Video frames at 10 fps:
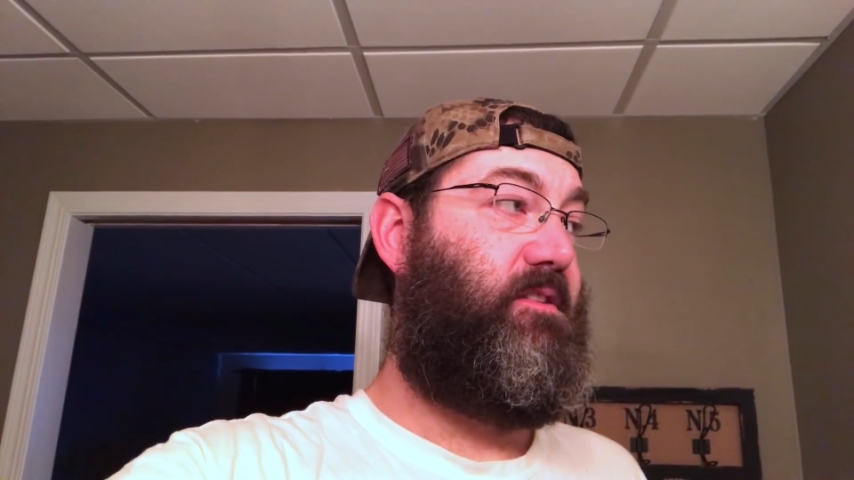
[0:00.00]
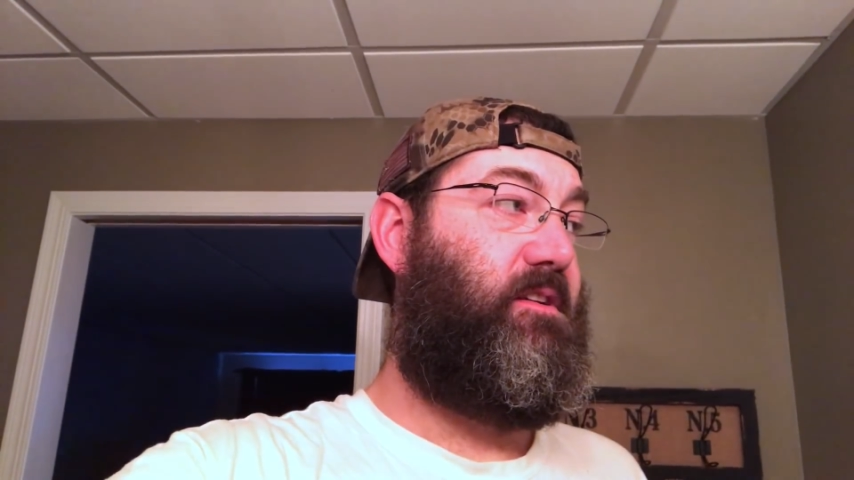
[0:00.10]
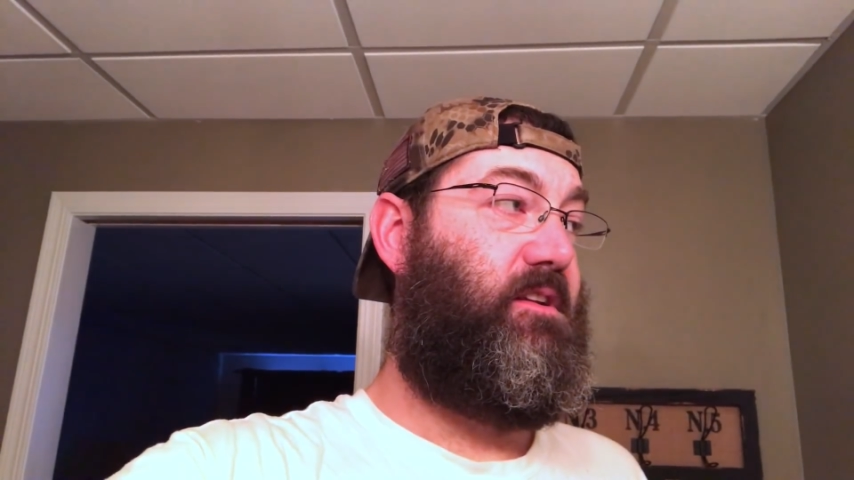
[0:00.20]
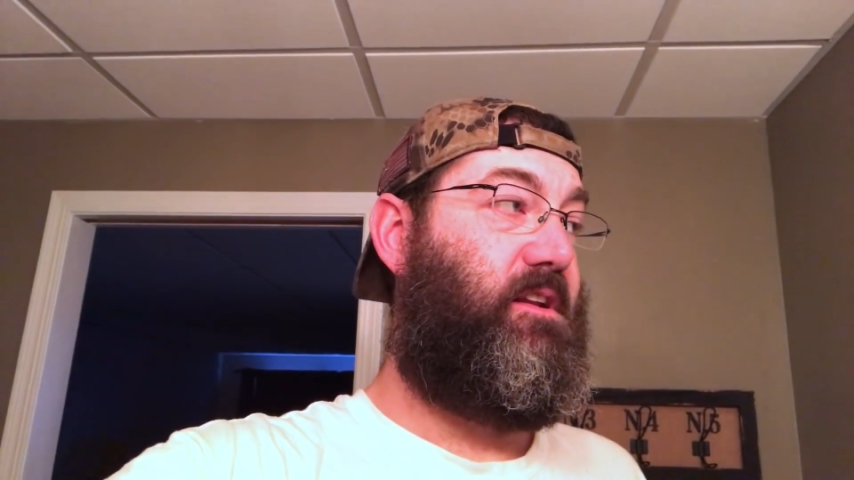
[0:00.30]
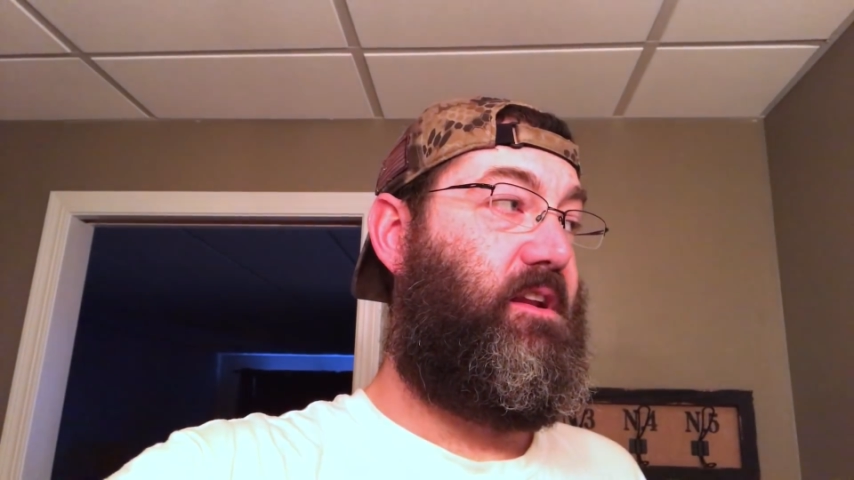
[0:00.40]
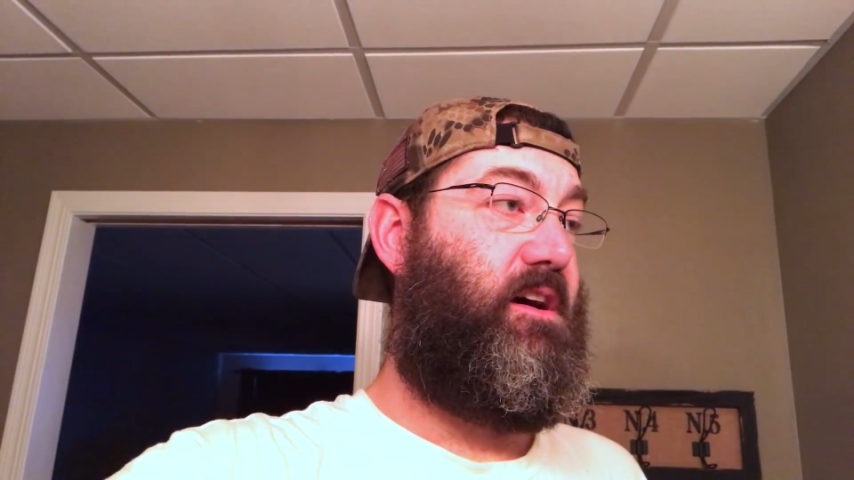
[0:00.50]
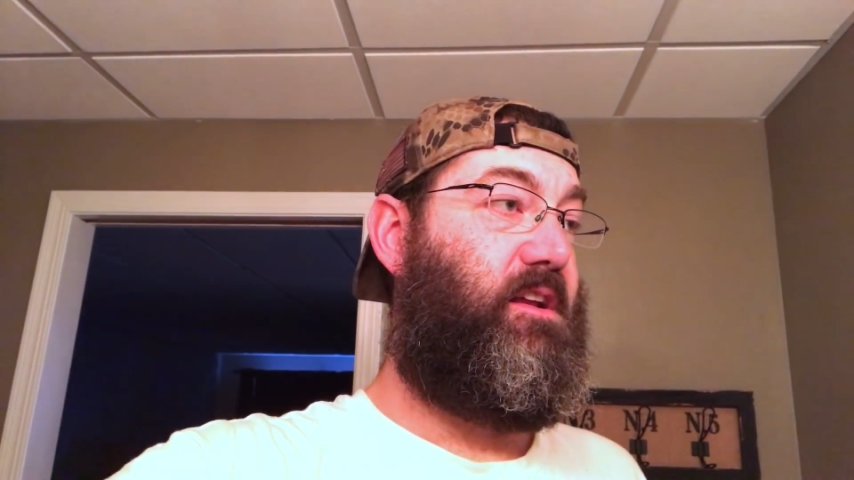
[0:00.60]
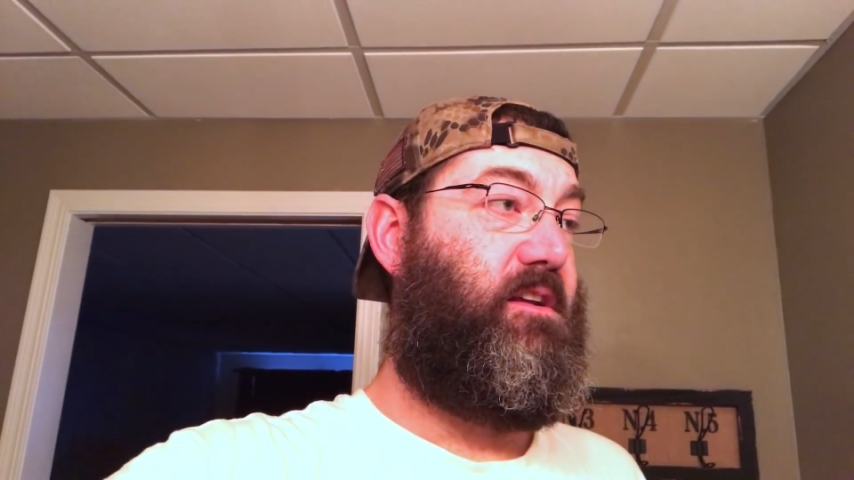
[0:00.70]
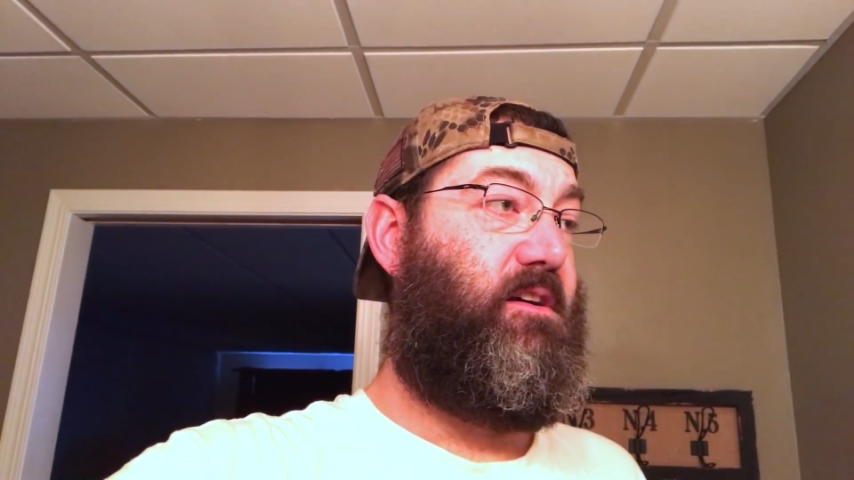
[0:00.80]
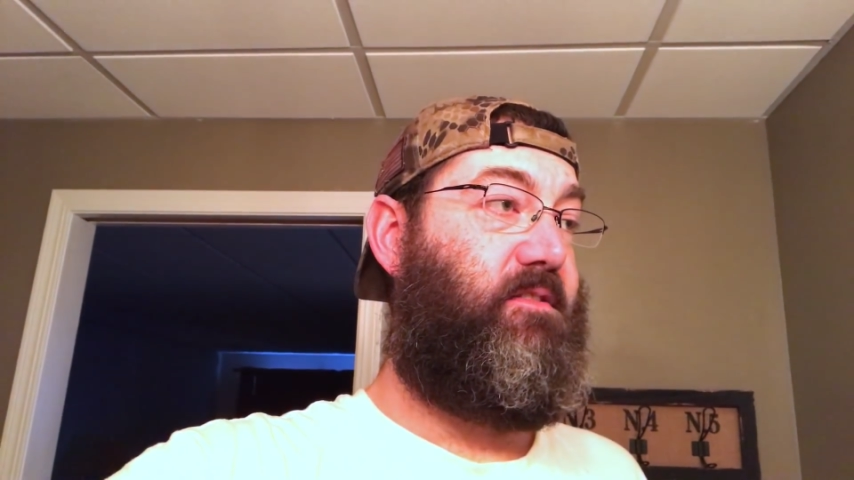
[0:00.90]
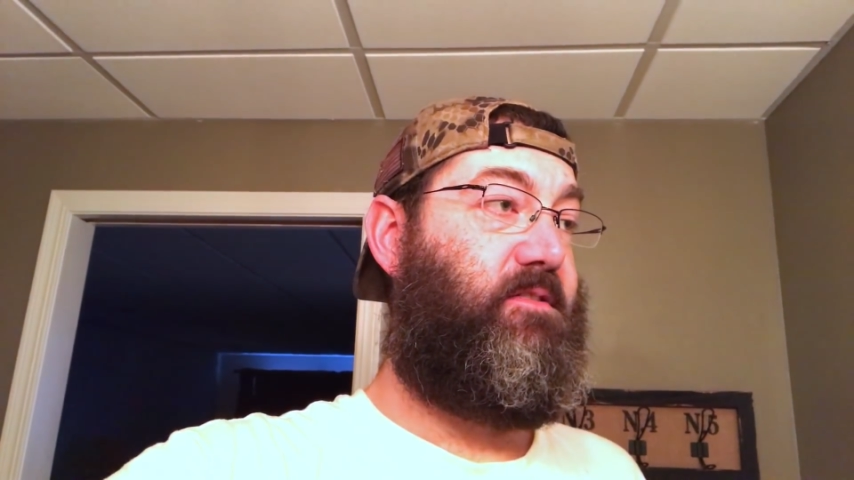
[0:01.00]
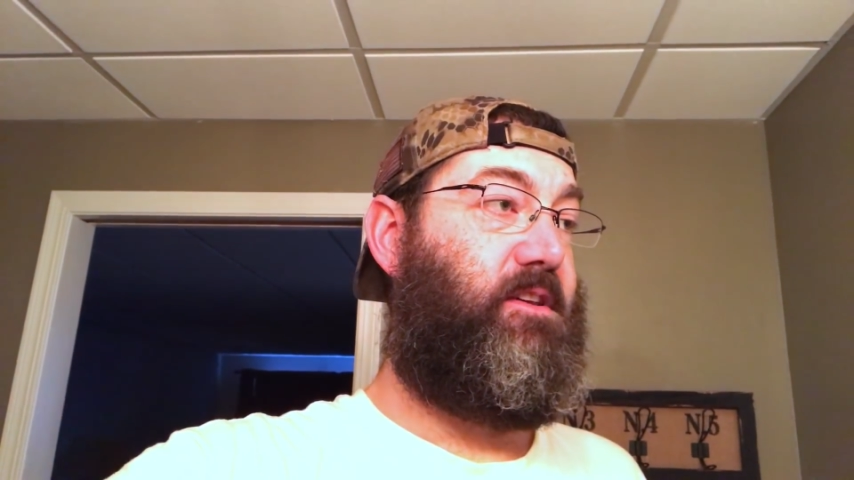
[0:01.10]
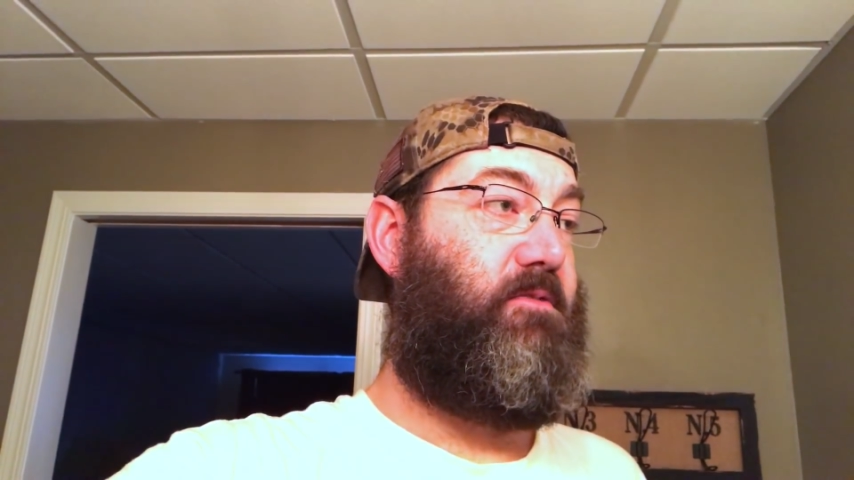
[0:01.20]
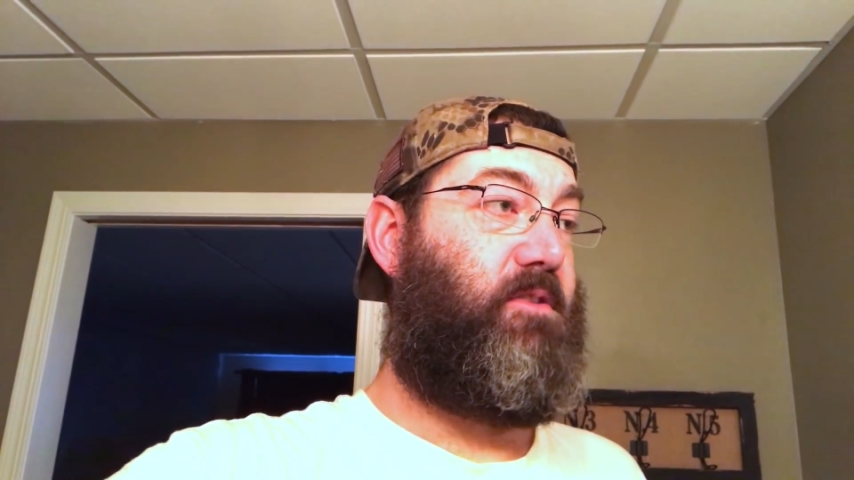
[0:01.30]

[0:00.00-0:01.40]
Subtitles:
none of the